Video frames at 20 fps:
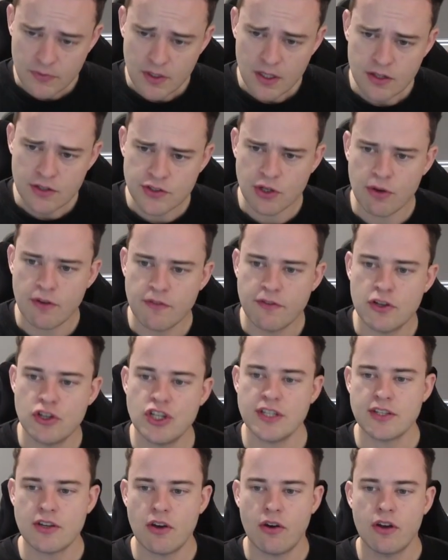So if you're
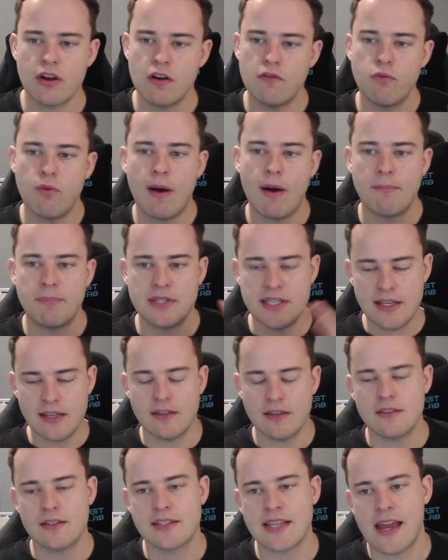just going off one
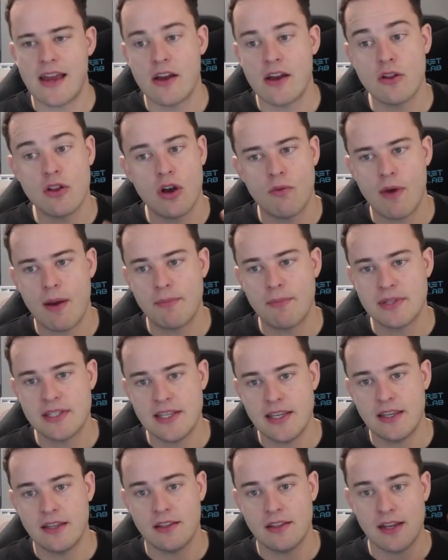particular sale or one
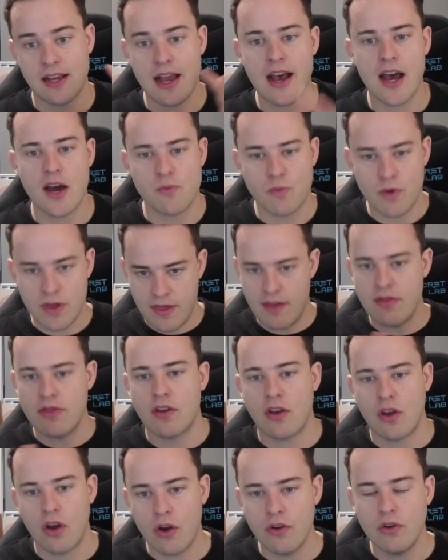particular card within the
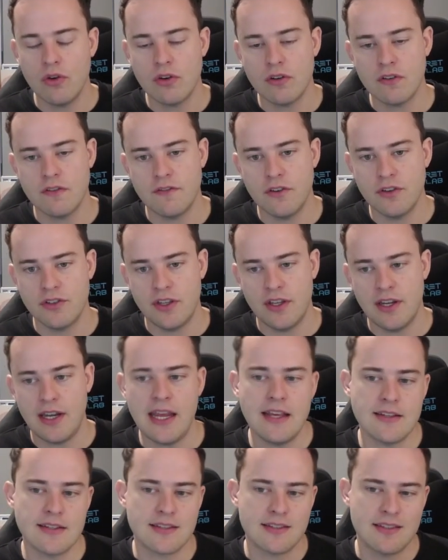cohort of foil
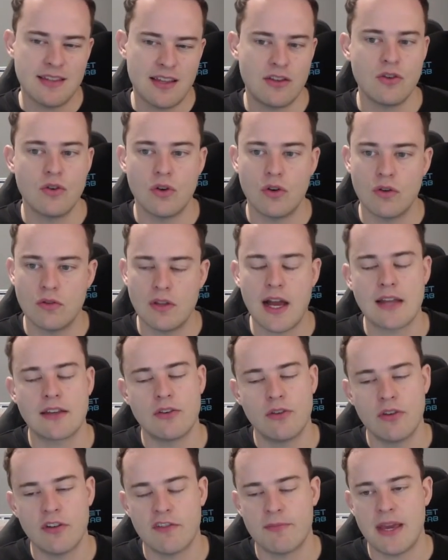uniques, then your
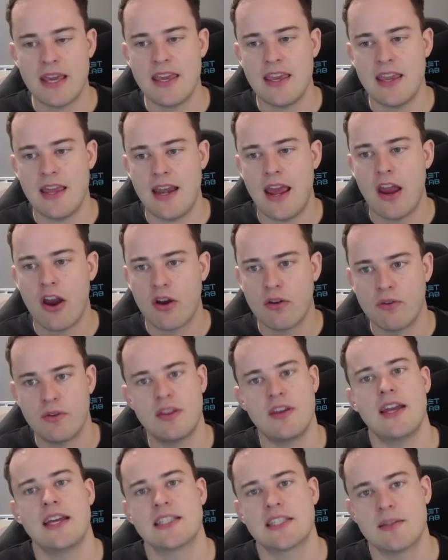likelihood of making an error with
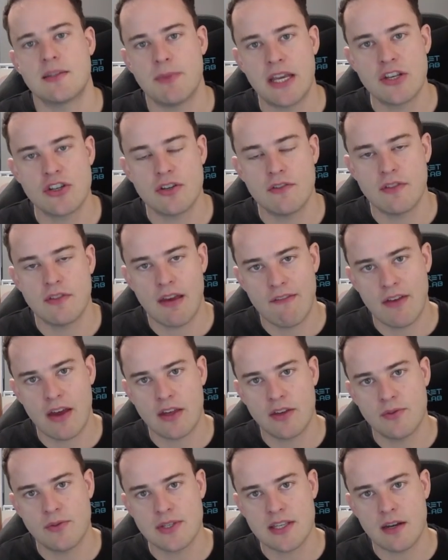your estimation of that
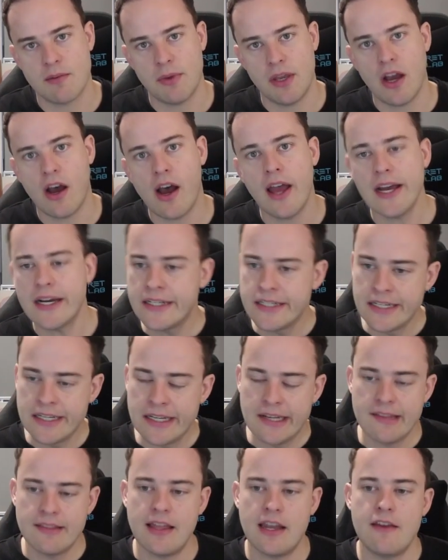value is going to be higher
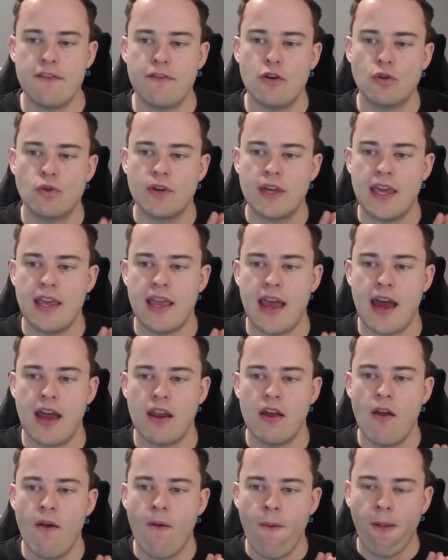than if you're looking at
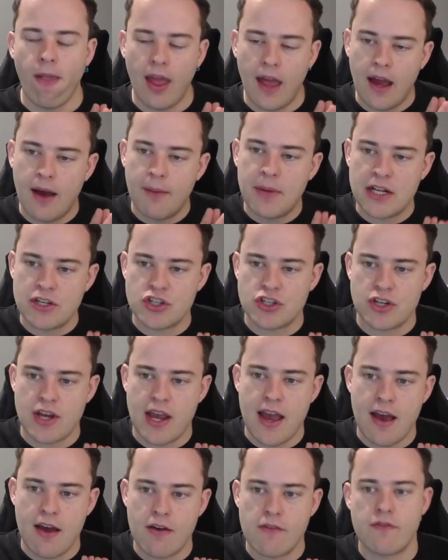how much
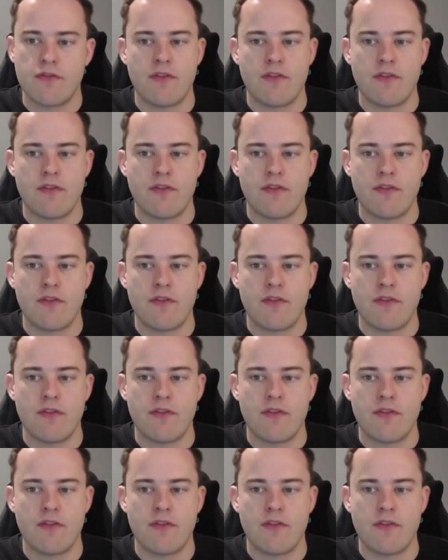have